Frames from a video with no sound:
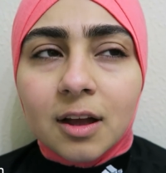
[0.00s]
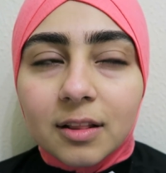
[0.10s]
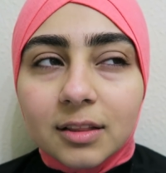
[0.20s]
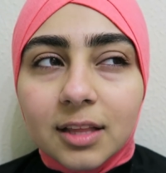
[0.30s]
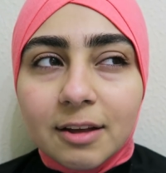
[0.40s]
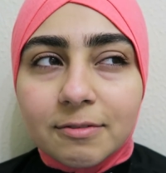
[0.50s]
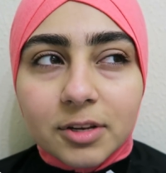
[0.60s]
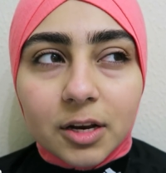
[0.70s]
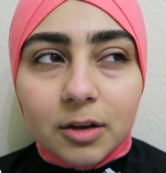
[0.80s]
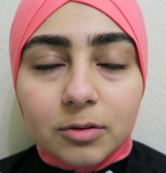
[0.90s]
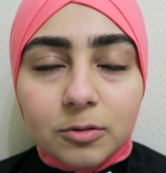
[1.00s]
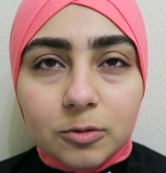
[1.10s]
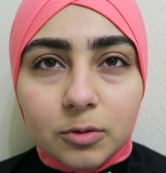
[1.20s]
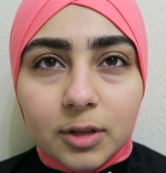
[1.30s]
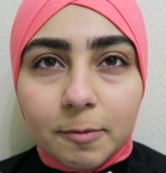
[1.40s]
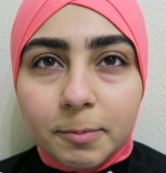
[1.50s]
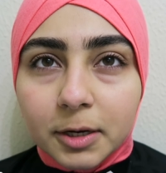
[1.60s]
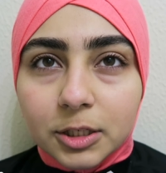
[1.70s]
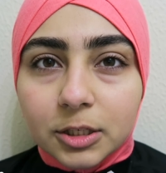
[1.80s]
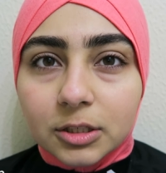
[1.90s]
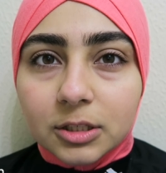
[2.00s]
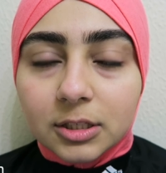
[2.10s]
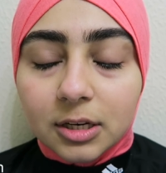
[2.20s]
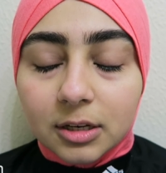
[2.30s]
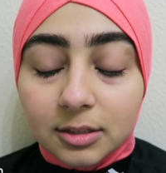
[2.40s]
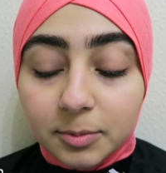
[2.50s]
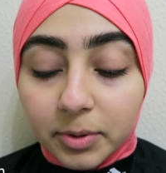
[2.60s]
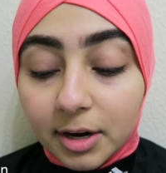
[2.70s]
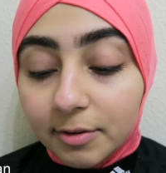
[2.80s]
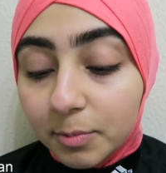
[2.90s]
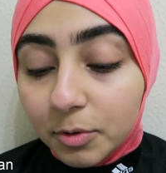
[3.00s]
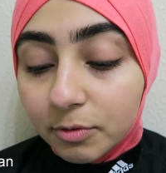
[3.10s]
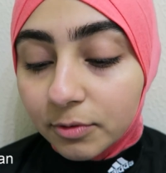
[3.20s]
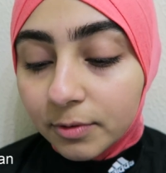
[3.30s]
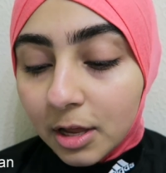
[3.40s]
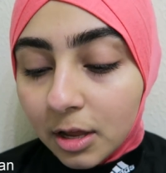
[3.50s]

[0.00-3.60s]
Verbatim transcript: I think they have videos or they have pictures to explain every move.